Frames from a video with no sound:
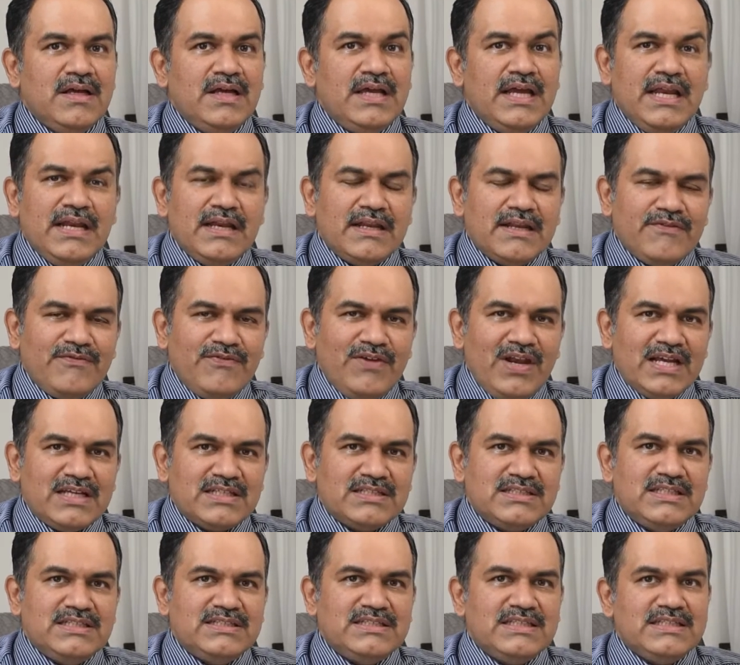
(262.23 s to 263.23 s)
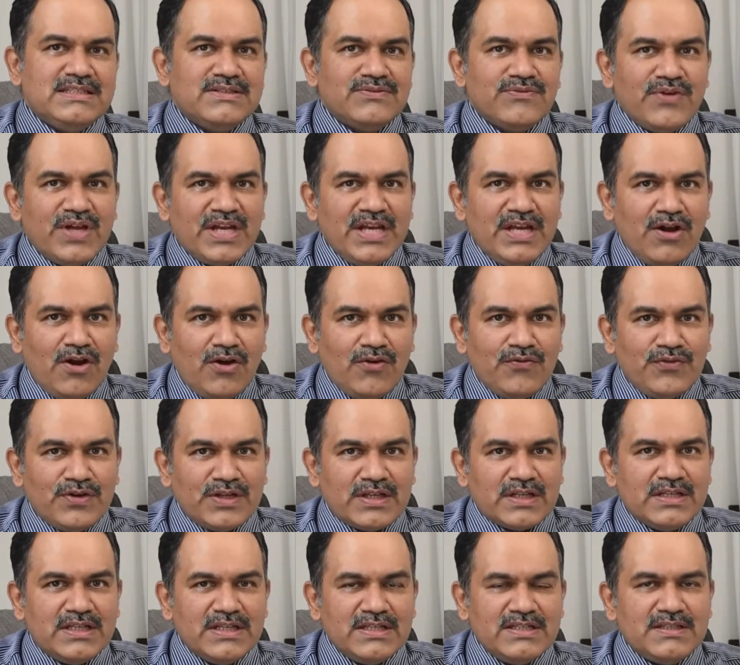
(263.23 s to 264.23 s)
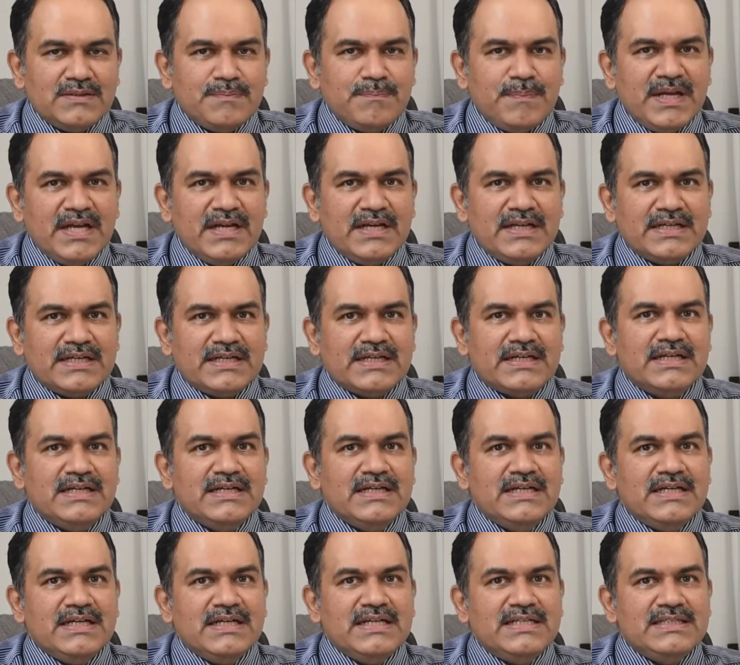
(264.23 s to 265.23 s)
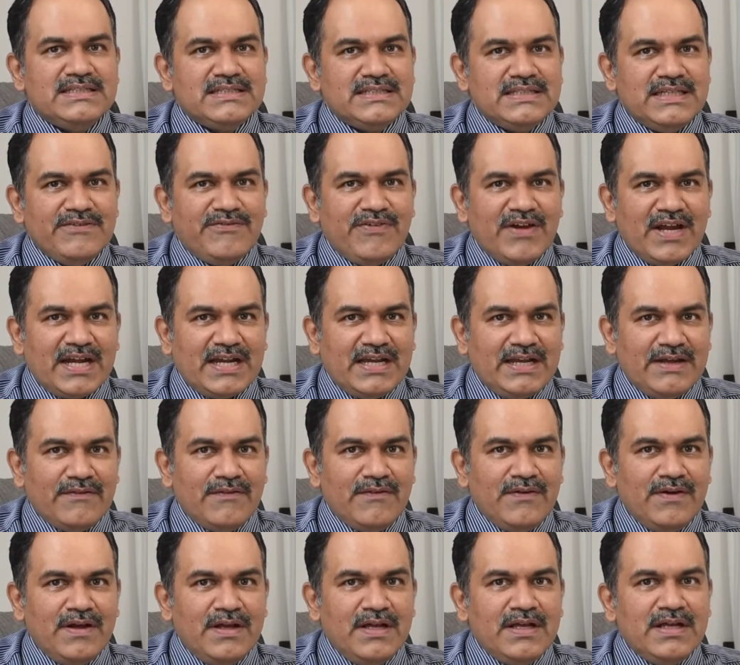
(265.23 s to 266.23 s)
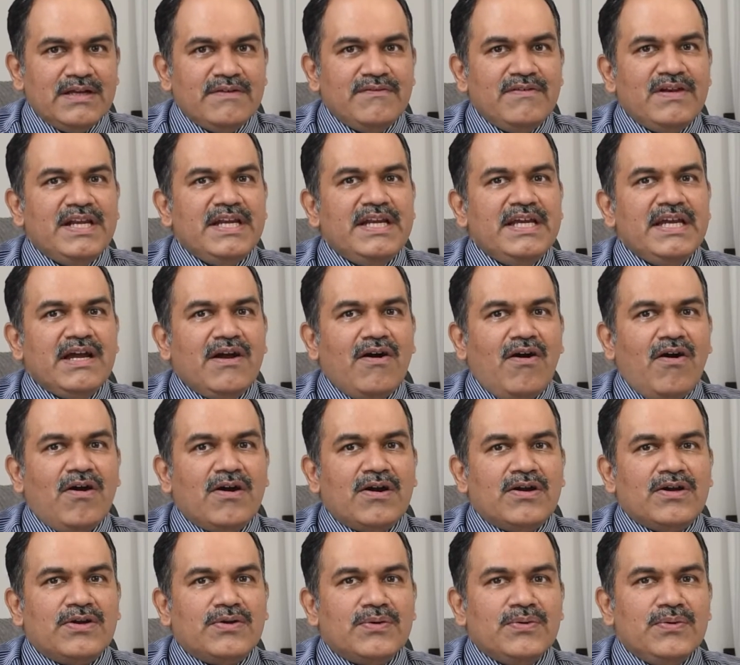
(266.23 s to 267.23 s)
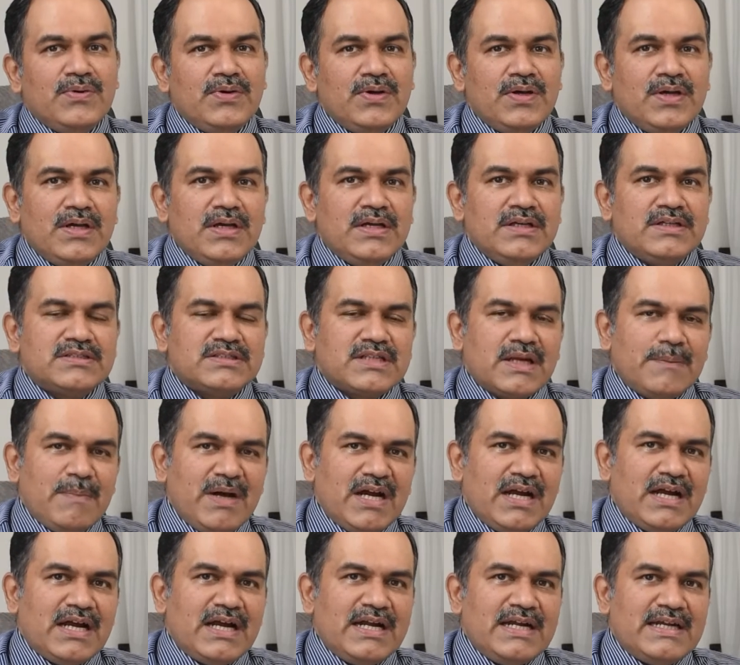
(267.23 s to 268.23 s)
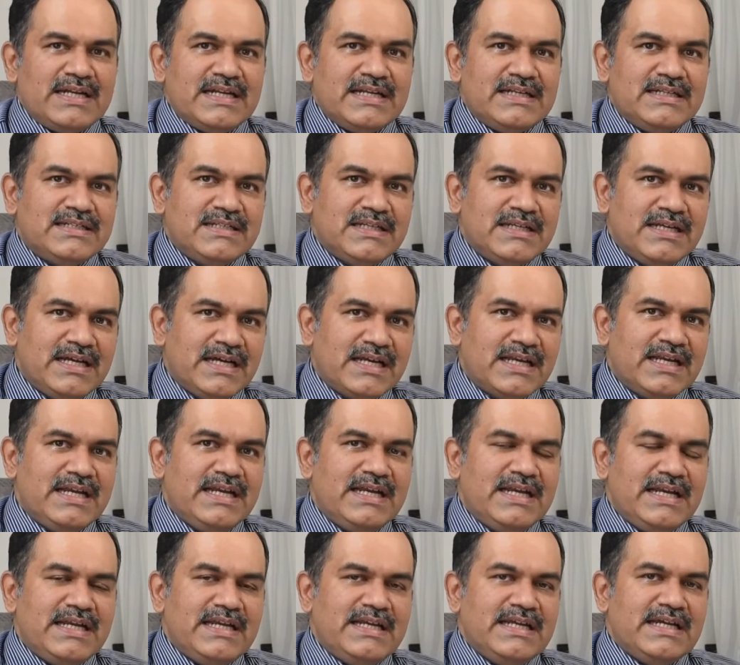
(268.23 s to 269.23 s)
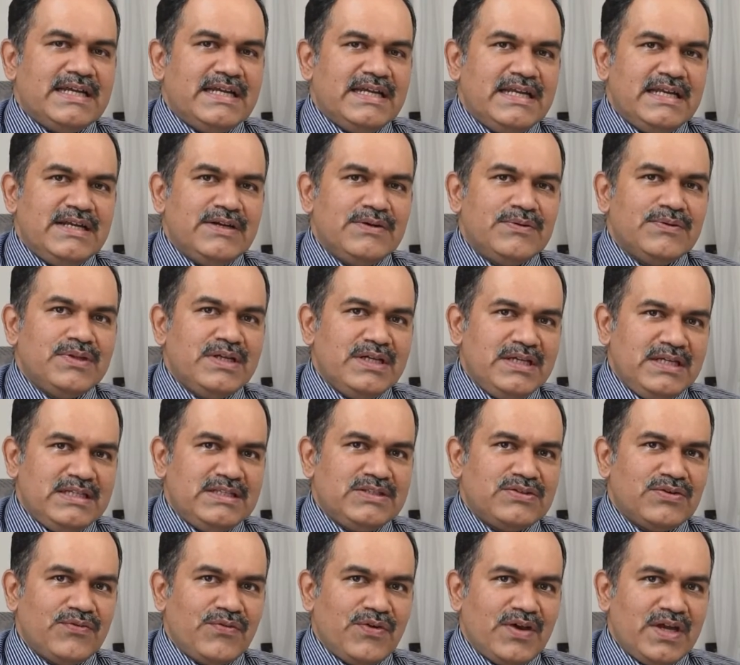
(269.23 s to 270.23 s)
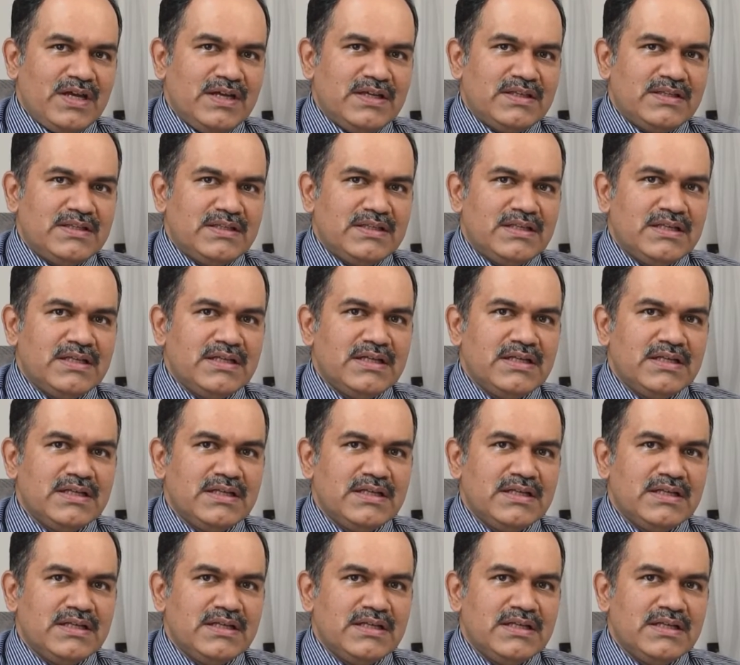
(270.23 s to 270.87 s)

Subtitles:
In reflux disease, very often this sphincter is defective, leading on to stomach contents regurgitating into the esophagus.